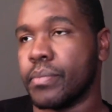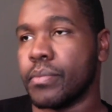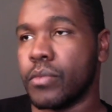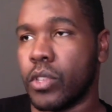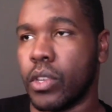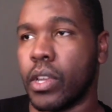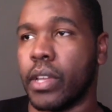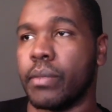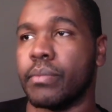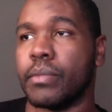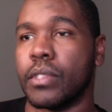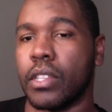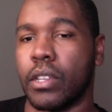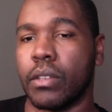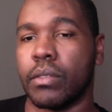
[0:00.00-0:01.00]
Okay,
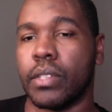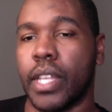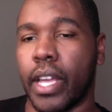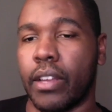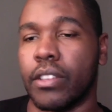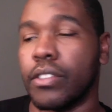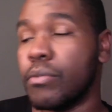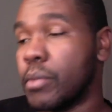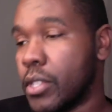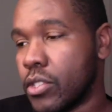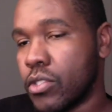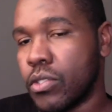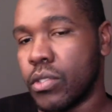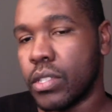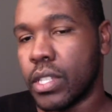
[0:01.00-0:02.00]
so now you've been
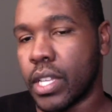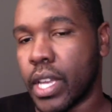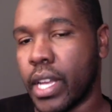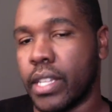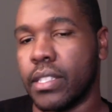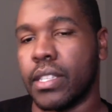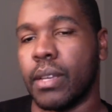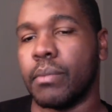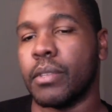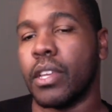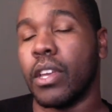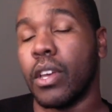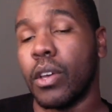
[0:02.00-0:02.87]
introduced to the concept.